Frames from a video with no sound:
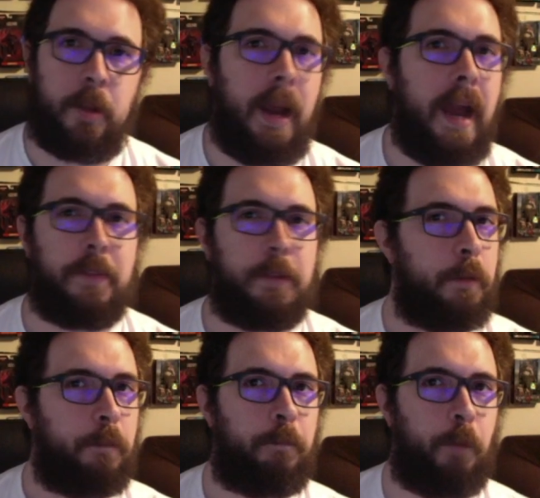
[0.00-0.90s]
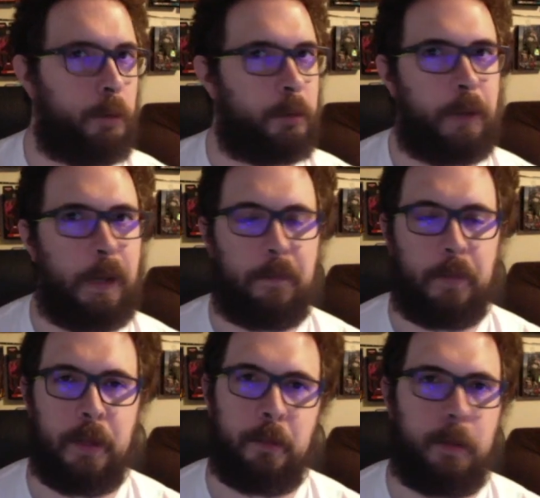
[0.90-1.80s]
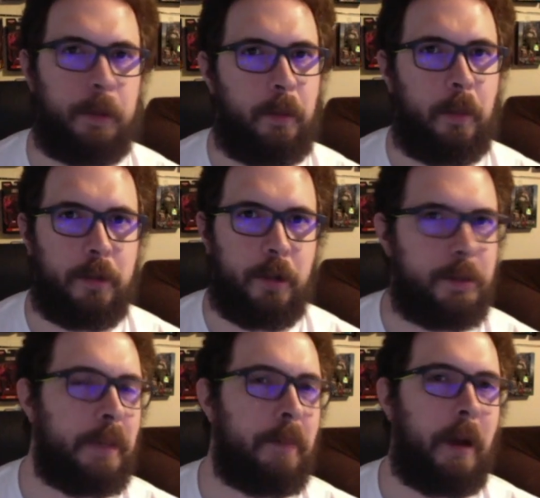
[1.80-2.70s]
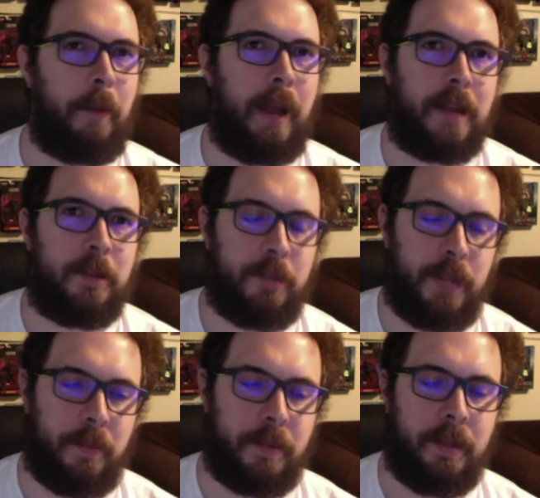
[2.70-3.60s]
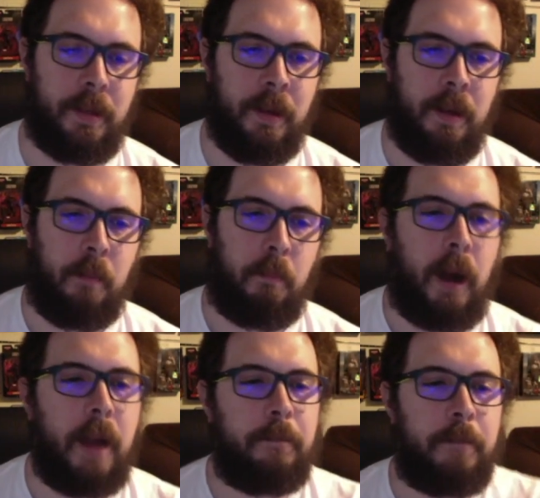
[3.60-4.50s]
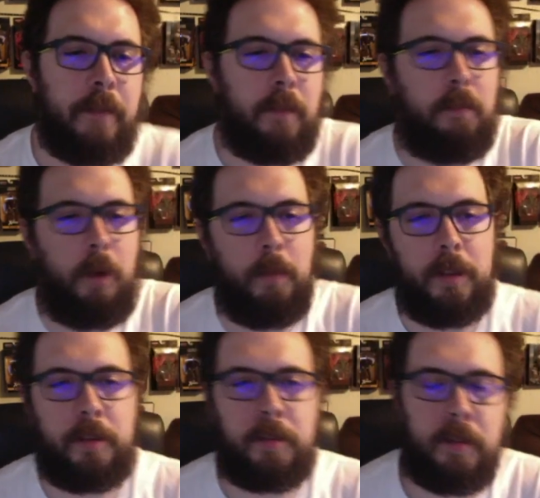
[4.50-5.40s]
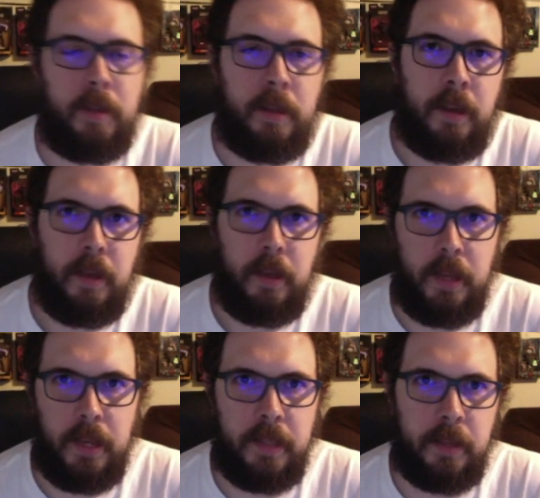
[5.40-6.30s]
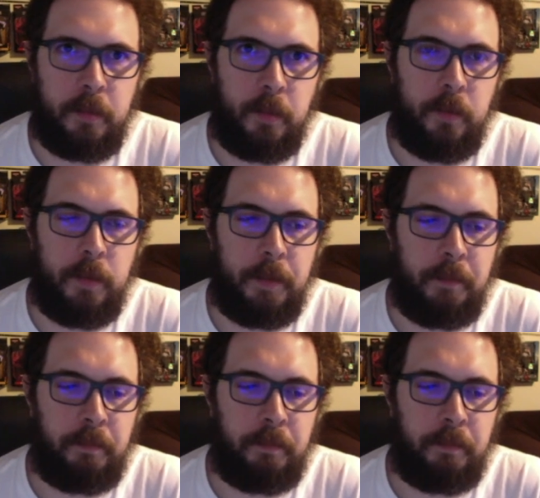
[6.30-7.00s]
I have to do full screen for this one, because I want y'all to see my reactions and everything. My favorite moments in this movie